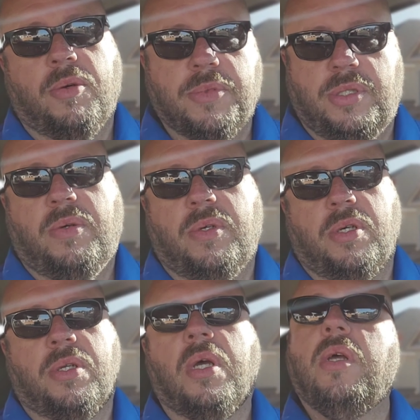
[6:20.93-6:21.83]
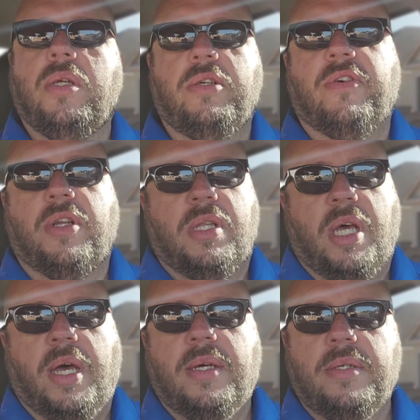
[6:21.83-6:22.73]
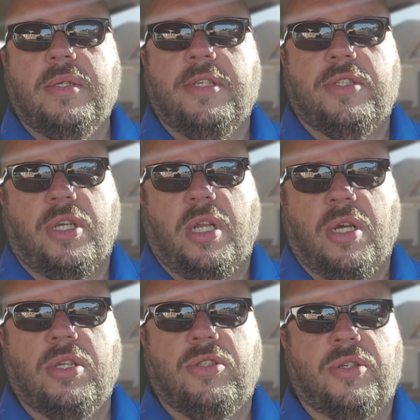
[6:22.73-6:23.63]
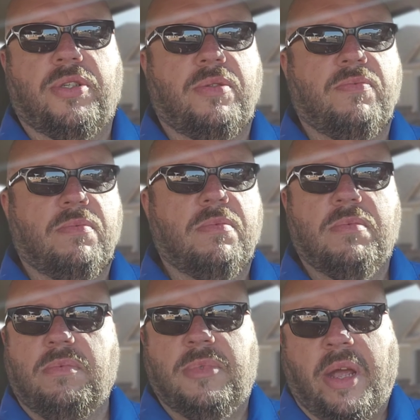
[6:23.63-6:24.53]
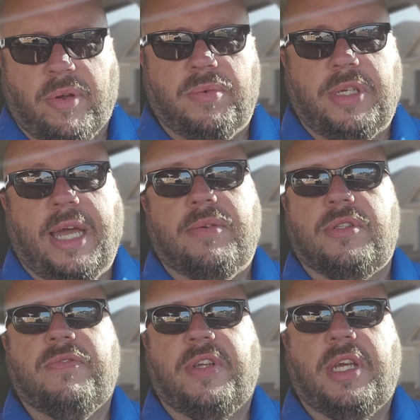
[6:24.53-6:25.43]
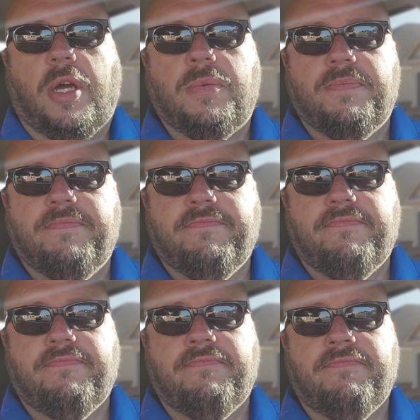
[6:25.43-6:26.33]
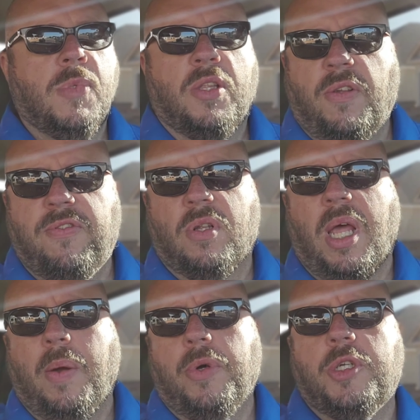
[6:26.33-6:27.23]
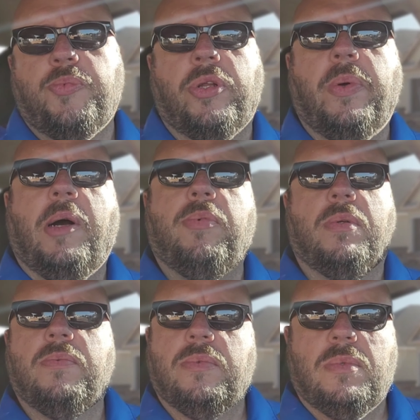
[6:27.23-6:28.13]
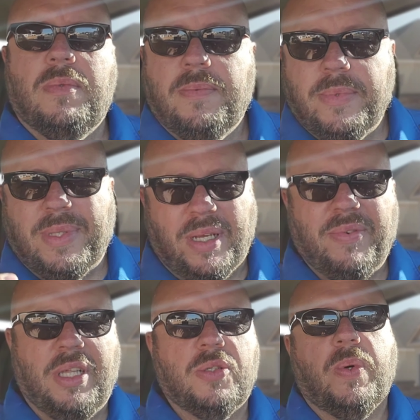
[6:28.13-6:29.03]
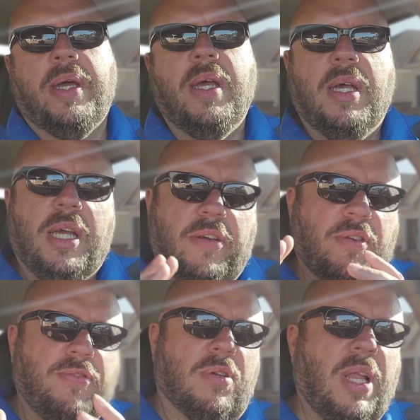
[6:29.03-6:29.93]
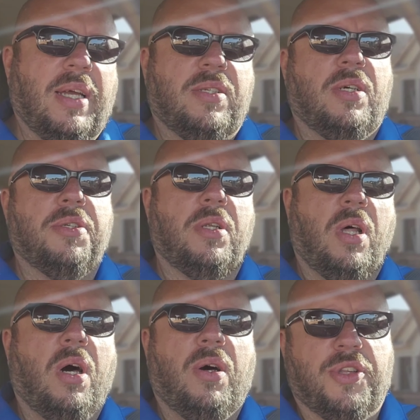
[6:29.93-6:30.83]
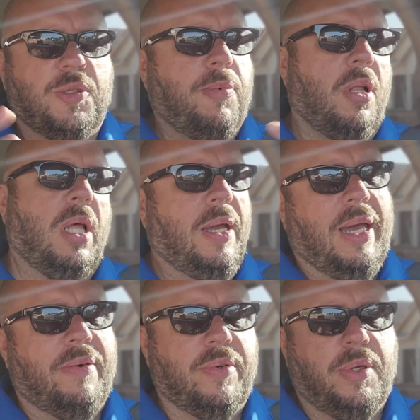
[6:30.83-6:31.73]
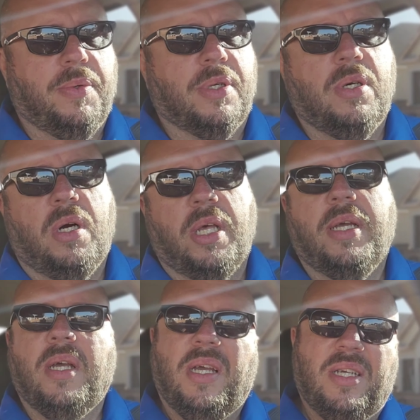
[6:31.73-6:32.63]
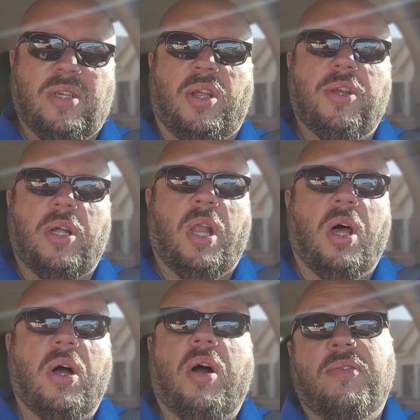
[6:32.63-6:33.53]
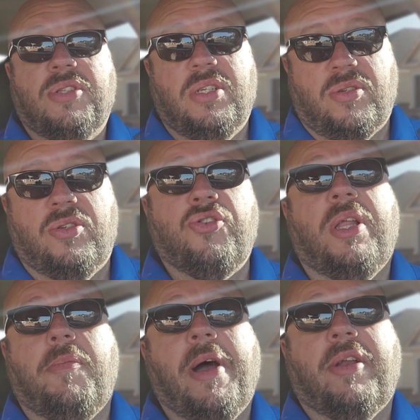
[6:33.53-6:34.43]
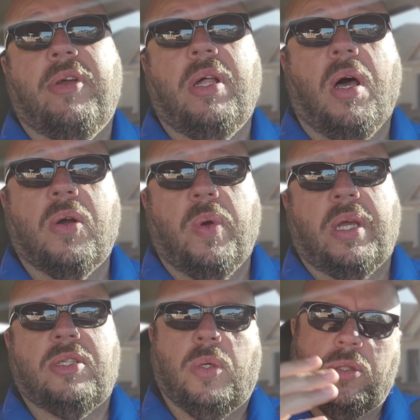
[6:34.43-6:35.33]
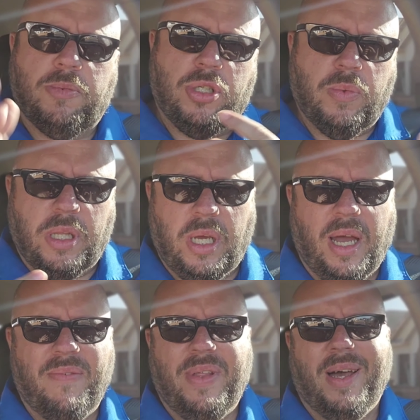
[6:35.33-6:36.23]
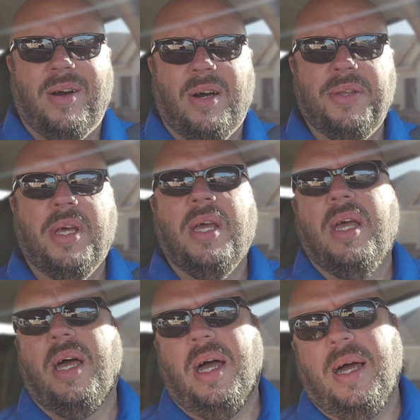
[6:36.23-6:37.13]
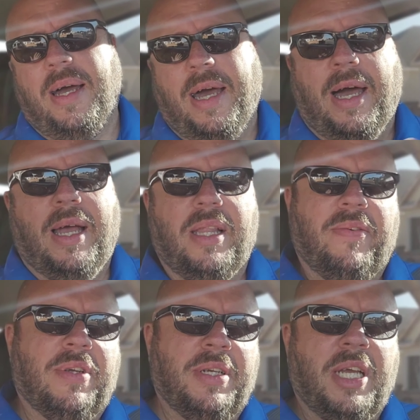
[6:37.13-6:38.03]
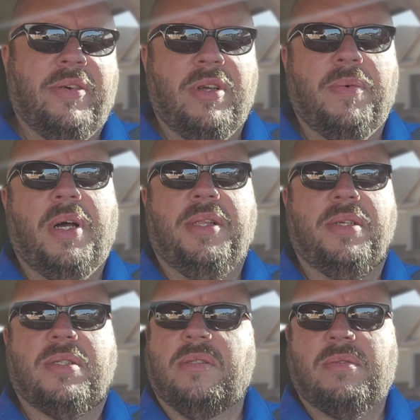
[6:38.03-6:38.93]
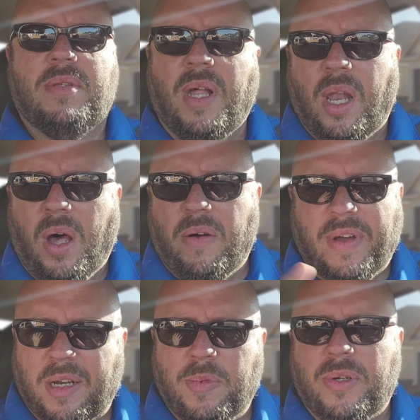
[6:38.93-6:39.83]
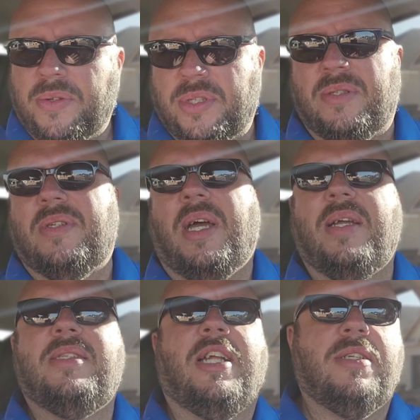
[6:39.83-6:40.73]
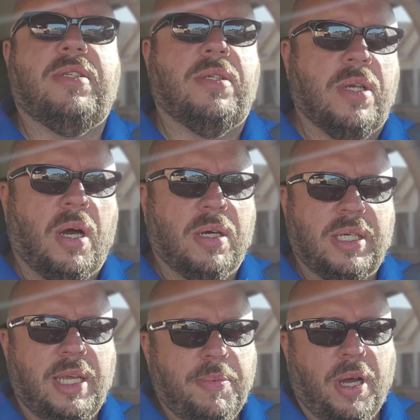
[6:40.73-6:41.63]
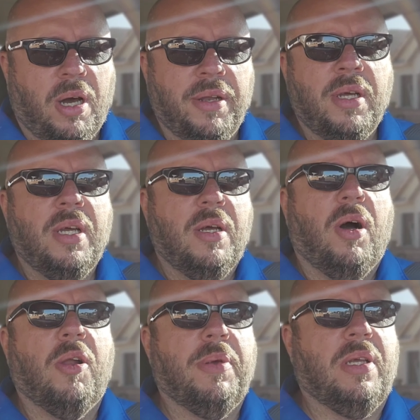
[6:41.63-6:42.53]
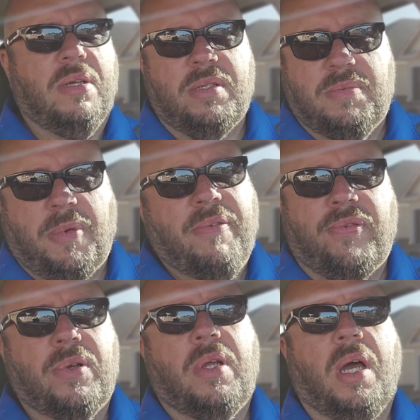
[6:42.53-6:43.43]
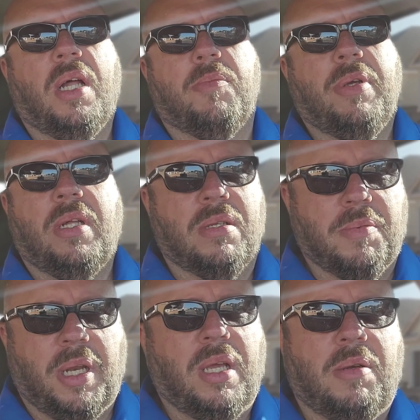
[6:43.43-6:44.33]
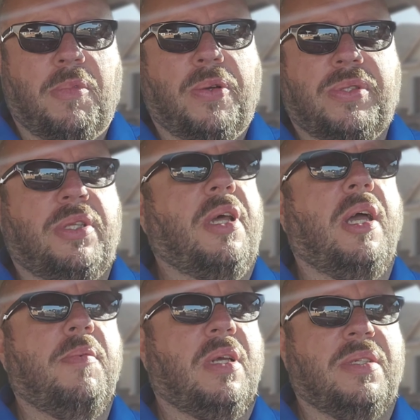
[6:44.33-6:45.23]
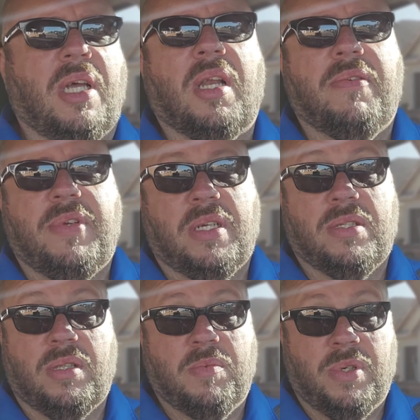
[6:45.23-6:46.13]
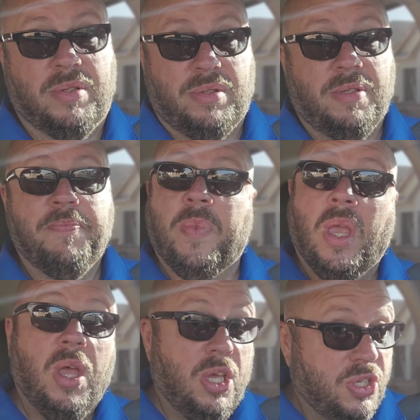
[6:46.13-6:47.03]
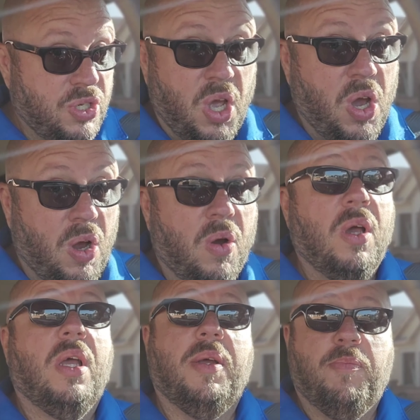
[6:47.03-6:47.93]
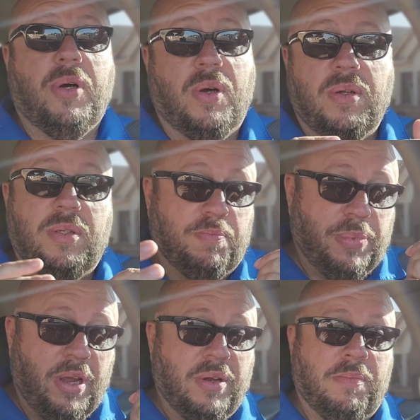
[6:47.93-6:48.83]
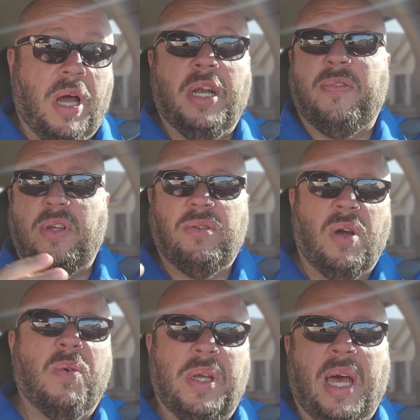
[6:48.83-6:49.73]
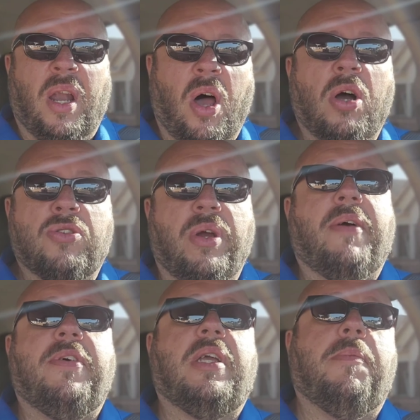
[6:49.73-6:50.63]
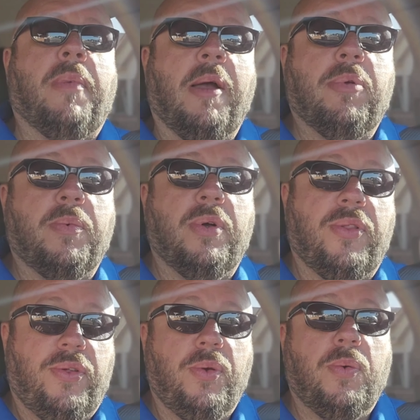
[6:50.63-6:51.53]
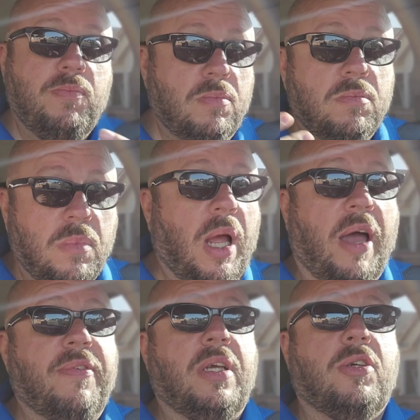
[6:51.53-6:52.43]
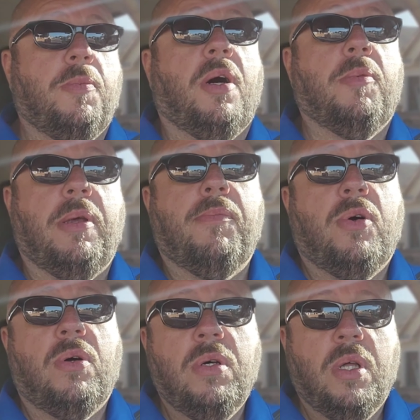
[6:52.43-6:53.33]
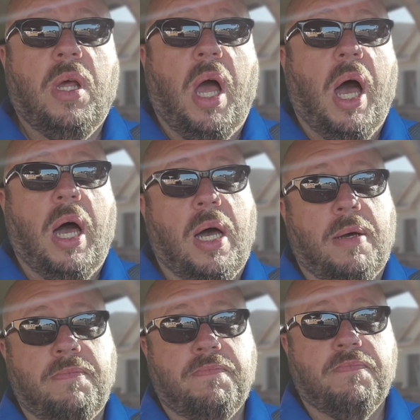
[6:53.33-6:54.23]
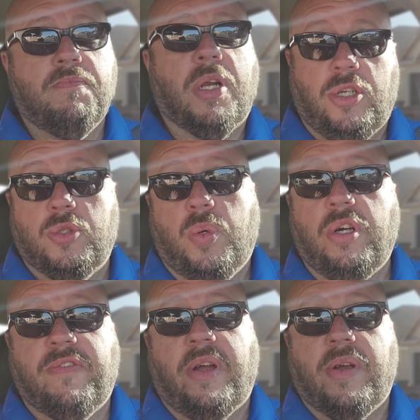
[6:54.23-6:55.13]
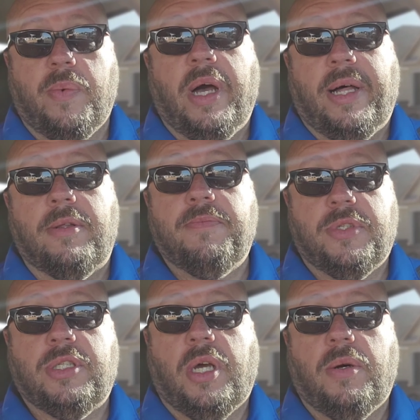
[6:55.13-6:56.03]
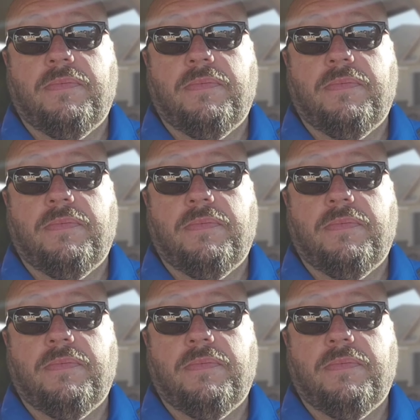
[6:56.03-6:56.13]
up to no good, you've got it there, so you're not just narrowed down to video. The floodlight works pretty well, but think of it this way: if the floodlight's on a lot, or the spotlight, however you want to call it, is on a lot, obviously it's going to drain the battery a lot quicker. So it's up to you whether you have that on. I live in an area where there's a lot of animals, and I tend to not keep it on, only because my front yard would be illuminated most of the night because I live next to the woods. So, but bearing in mind, if you don't get a lot of traffic, it might be worth you having it come on a bit more. But it does work very well. So